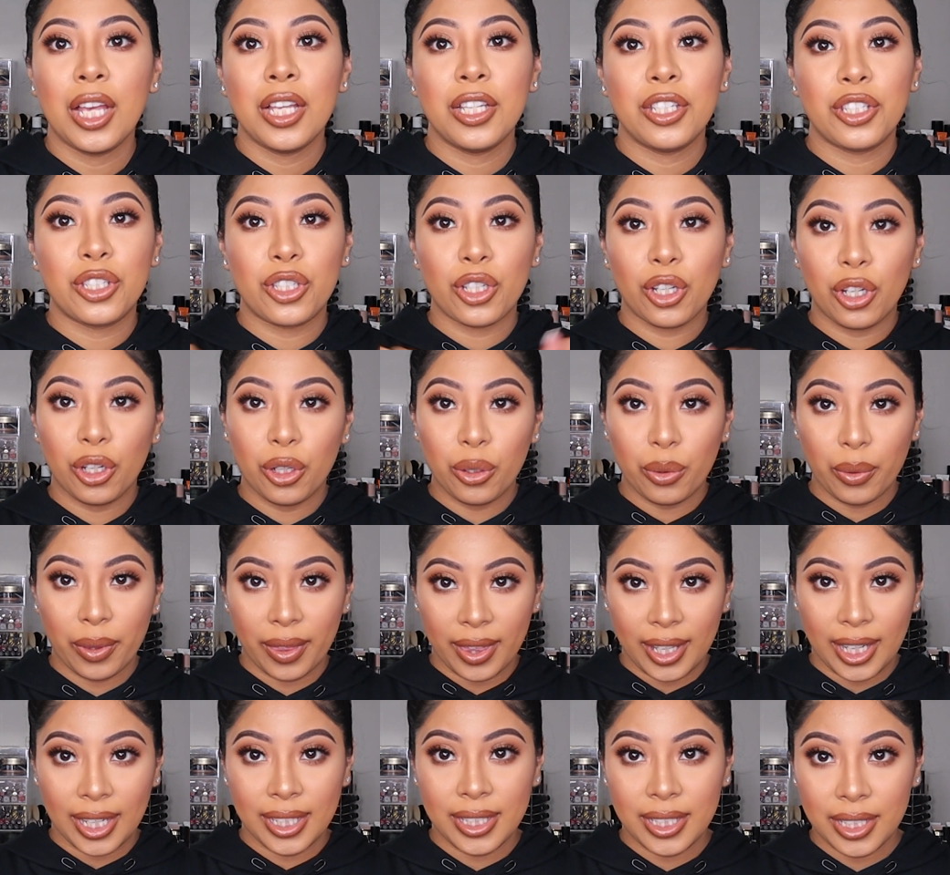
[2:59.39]
So
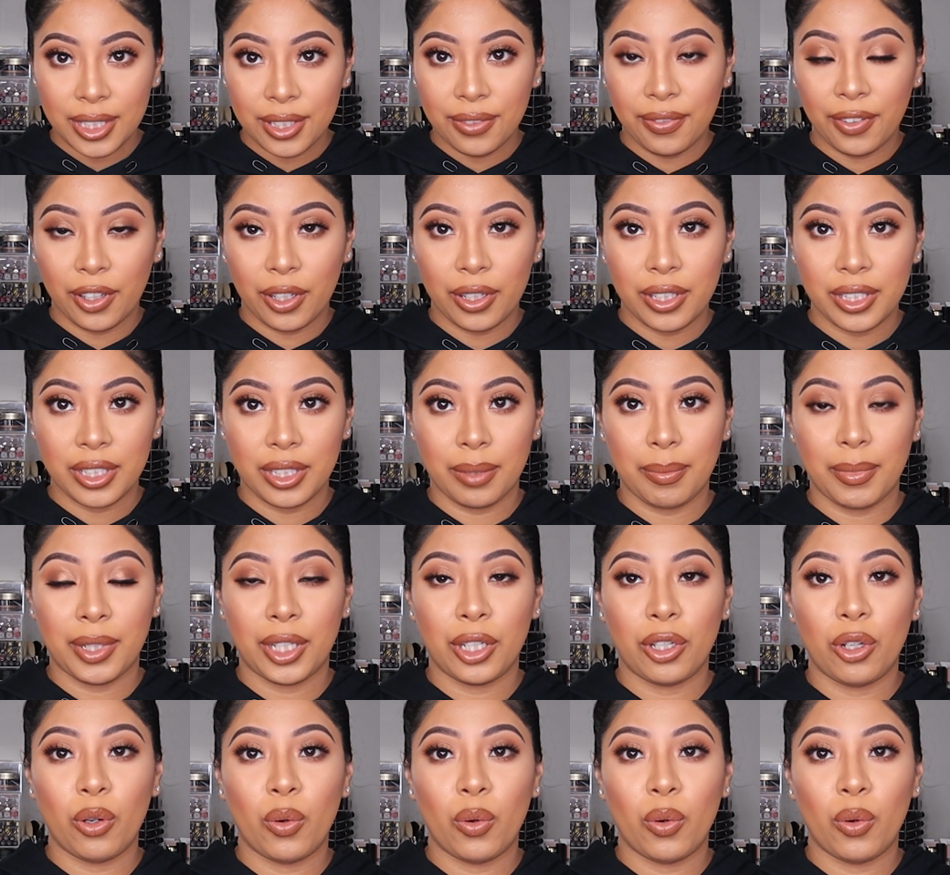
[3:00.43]
that's as far as I'm going to